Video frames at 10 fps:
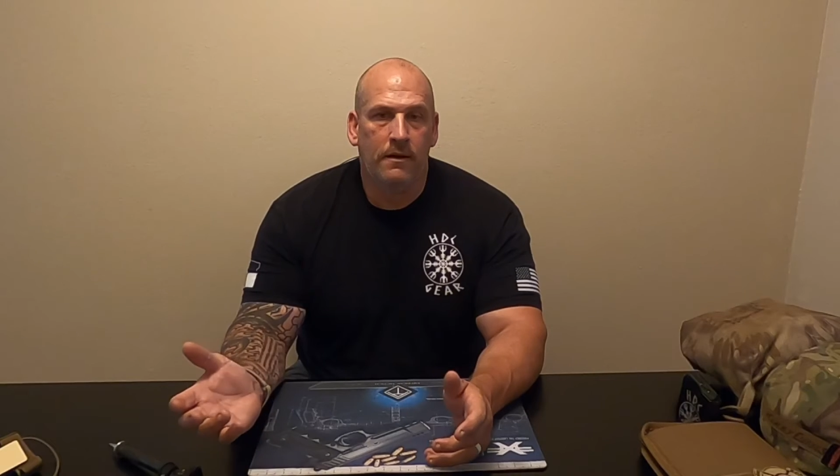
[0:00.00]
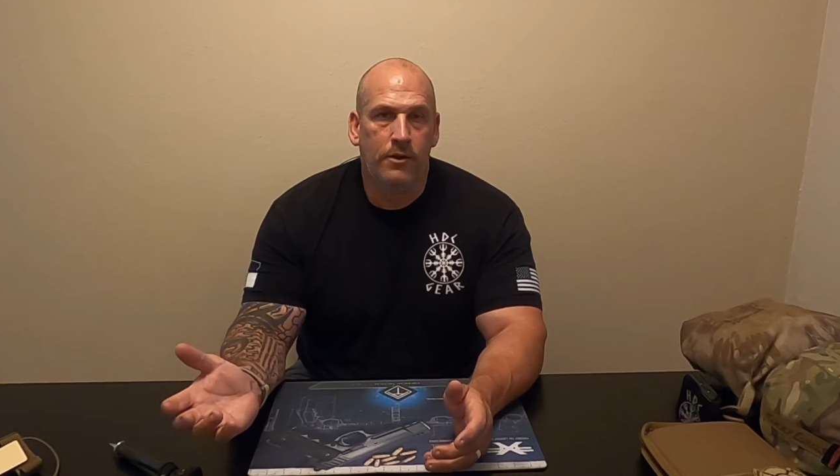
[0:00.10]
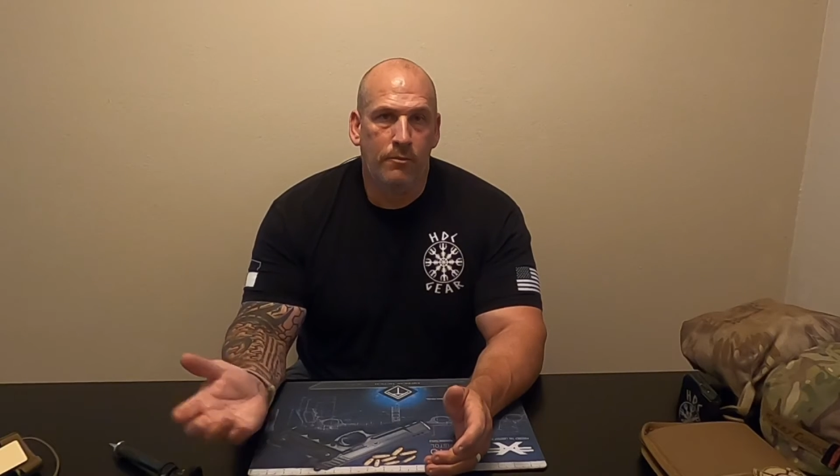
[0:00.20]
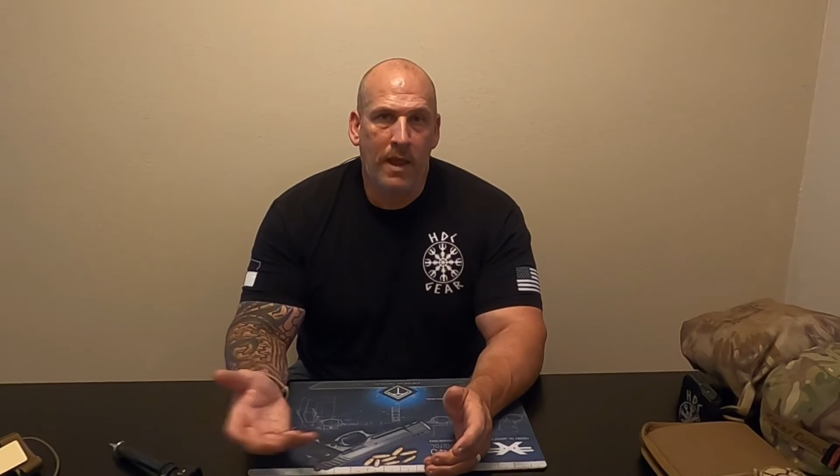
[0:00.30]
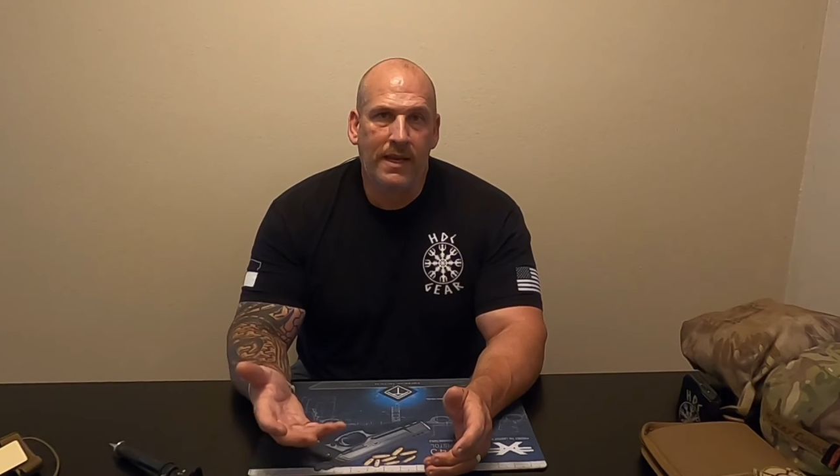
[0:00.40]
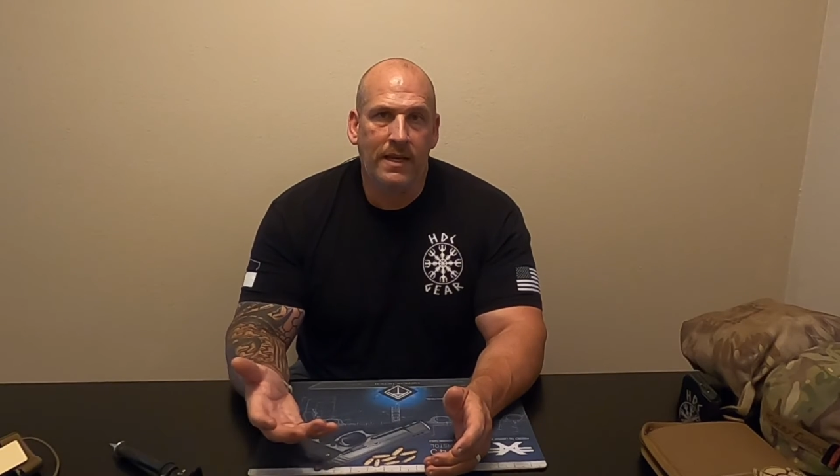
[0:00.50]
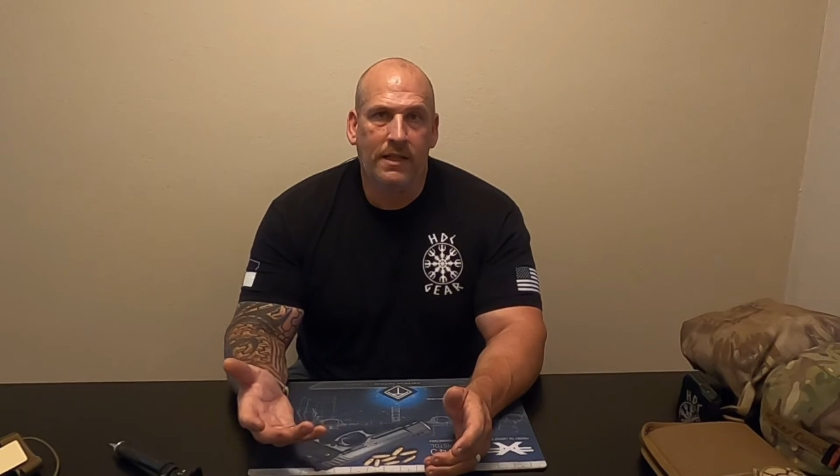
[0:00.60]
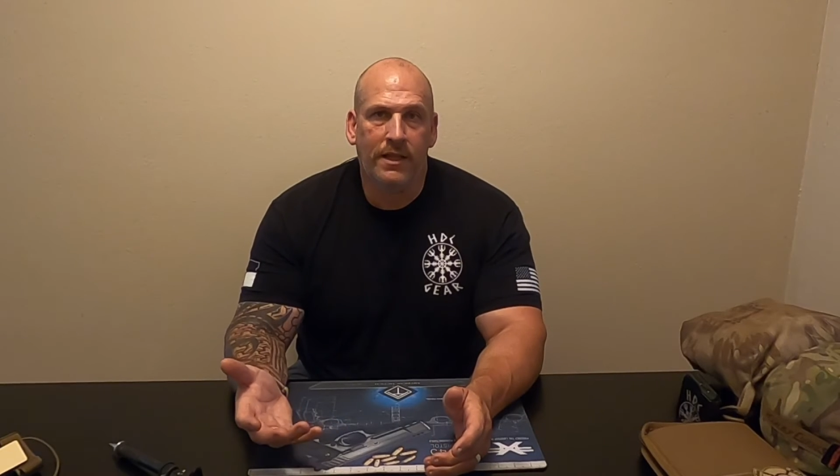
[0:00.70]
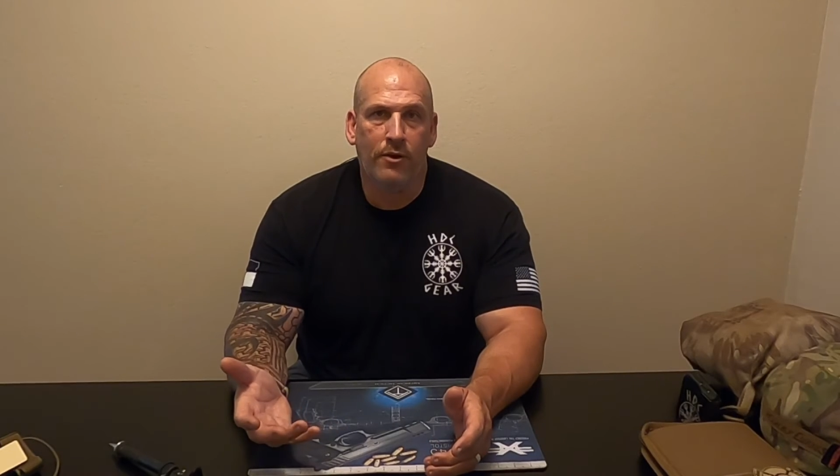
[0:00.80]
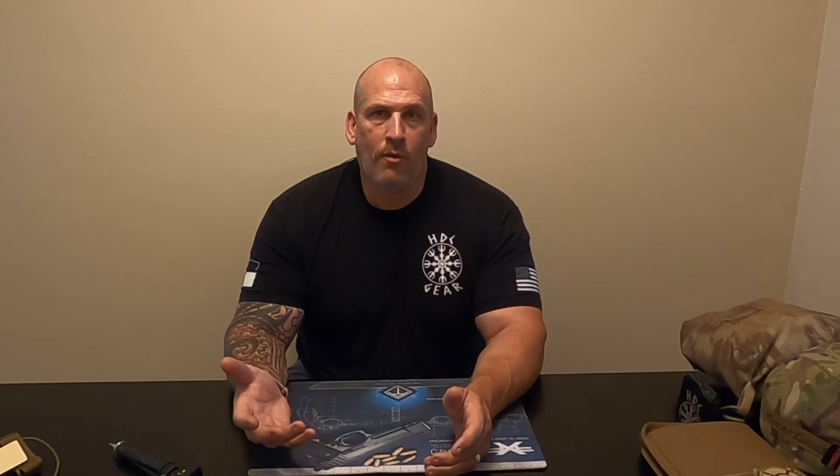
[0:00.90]
You may need to
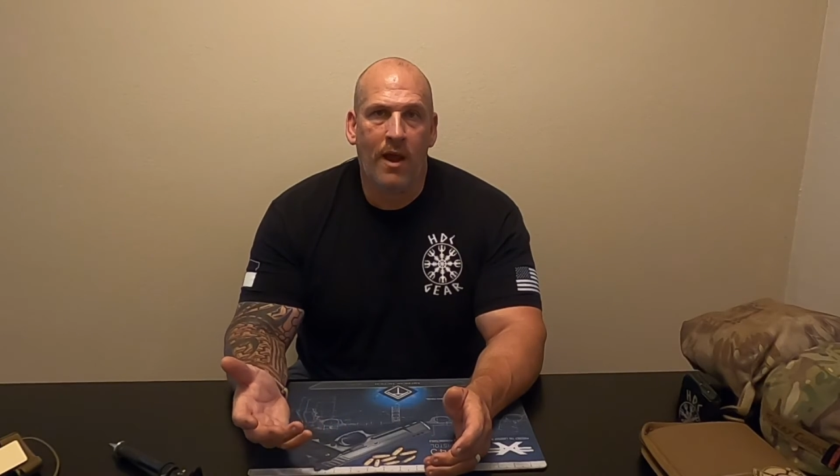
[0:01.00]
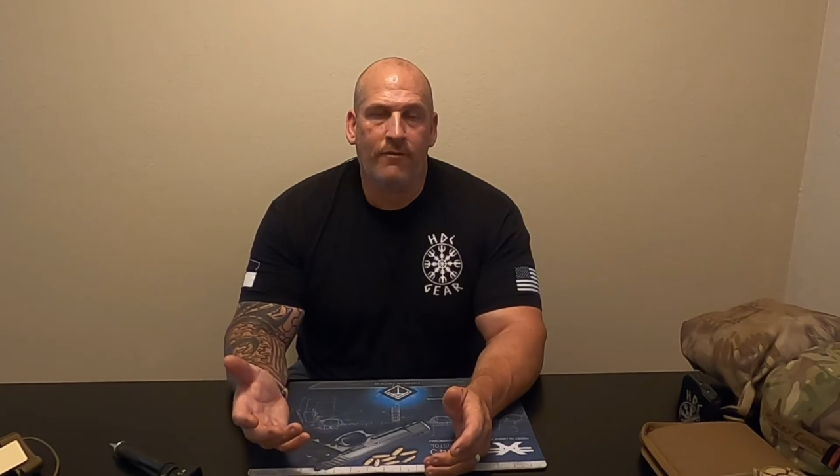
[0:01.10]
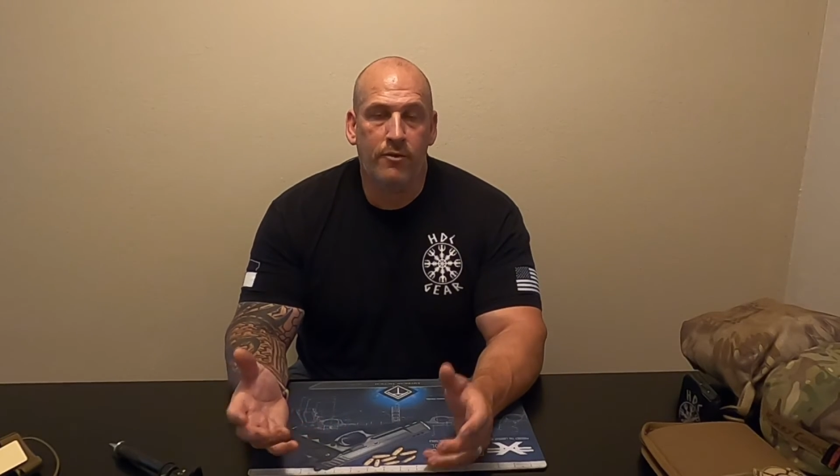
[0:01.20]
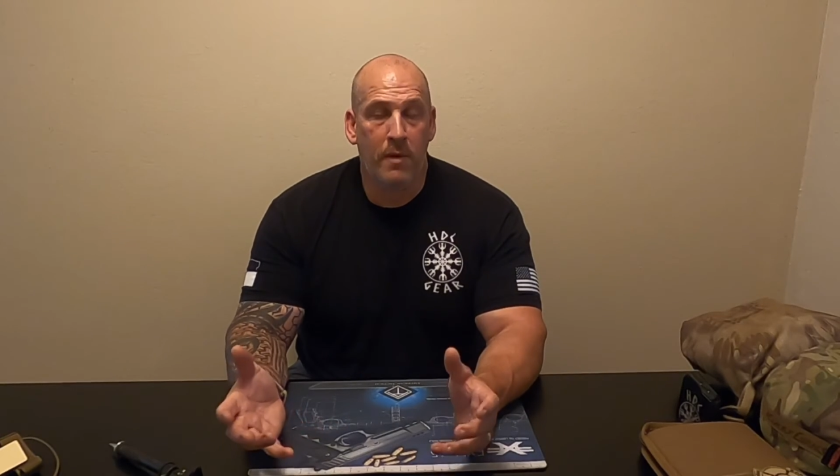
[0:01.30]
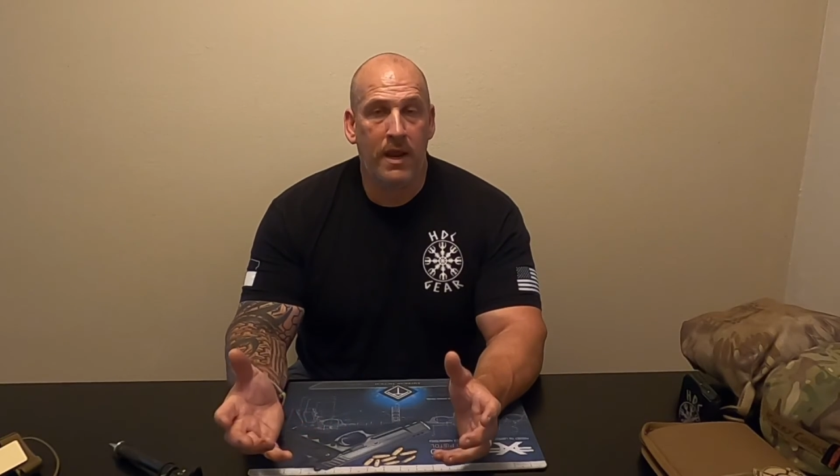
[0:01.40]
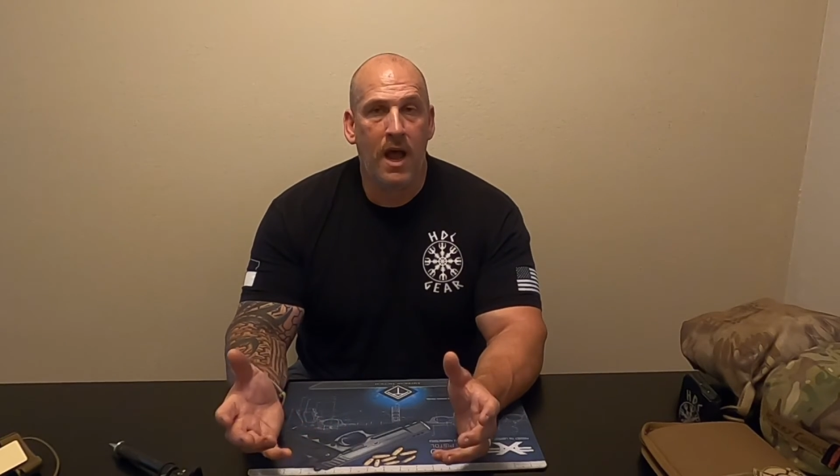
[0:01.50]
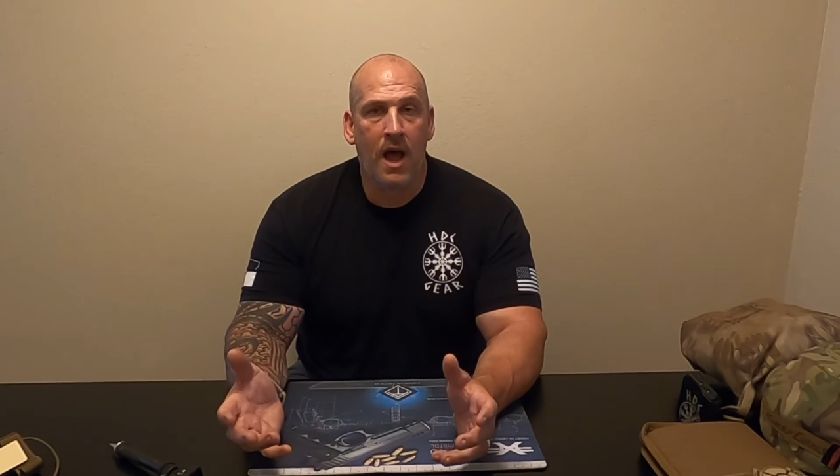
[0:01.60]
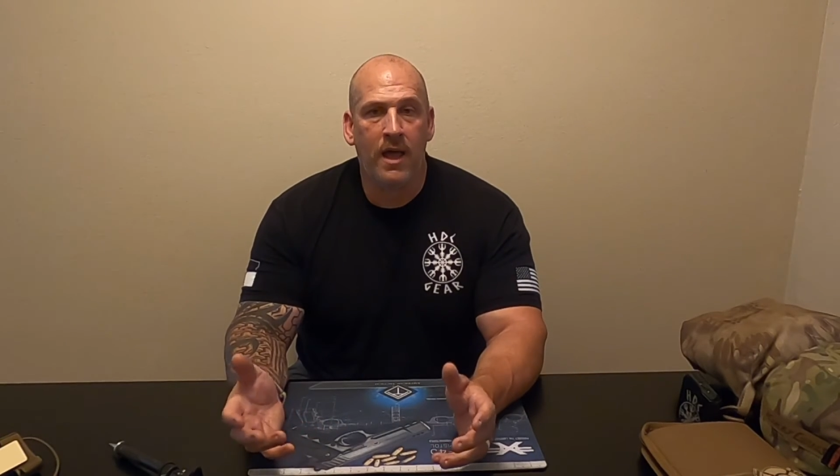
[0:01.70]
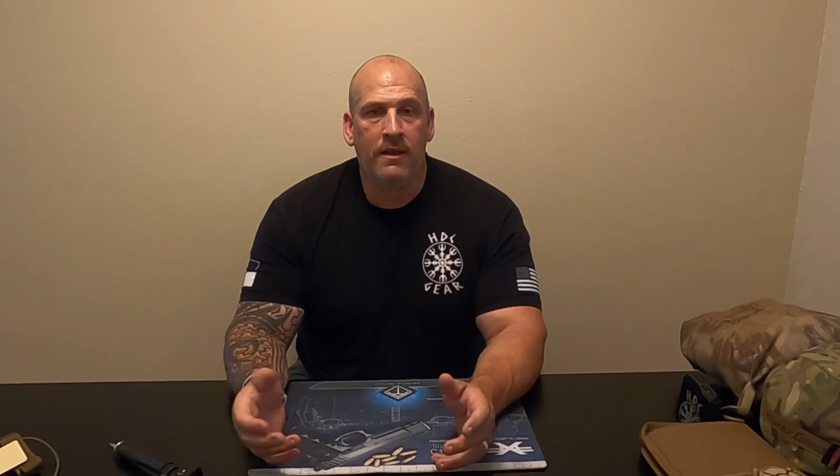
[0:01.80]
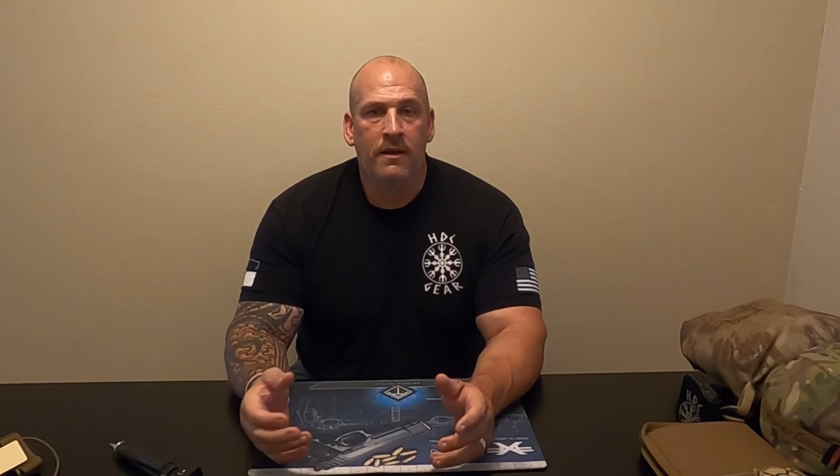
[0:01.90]
clean your rifle, you may
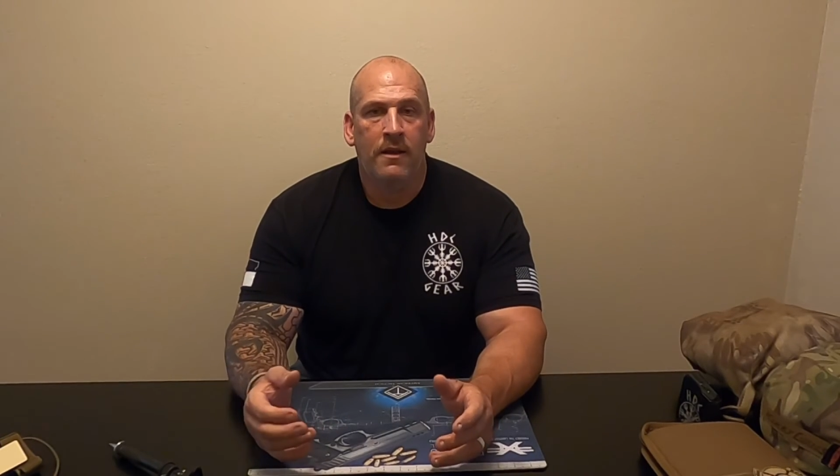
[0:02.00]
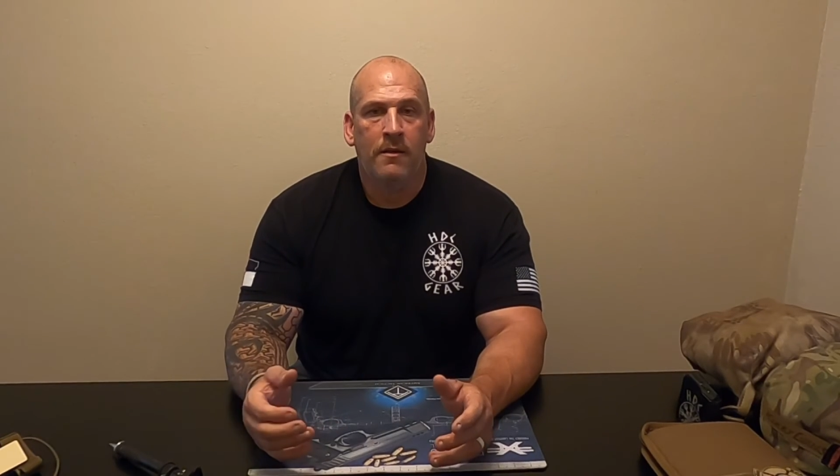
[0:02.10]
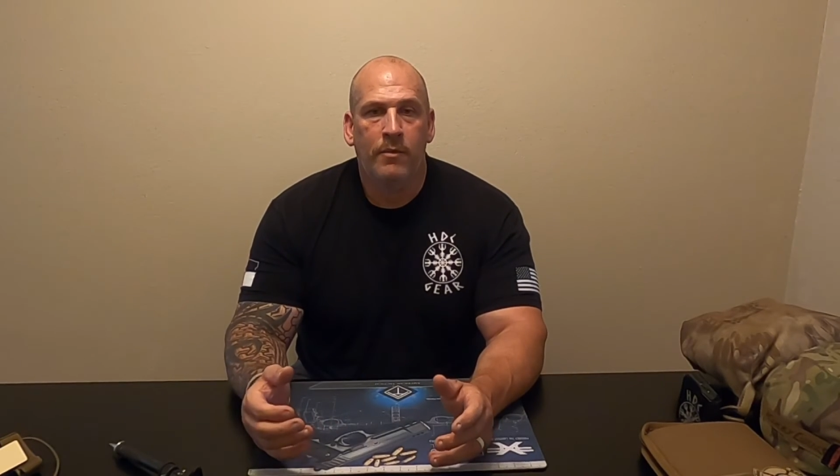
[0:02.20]
not,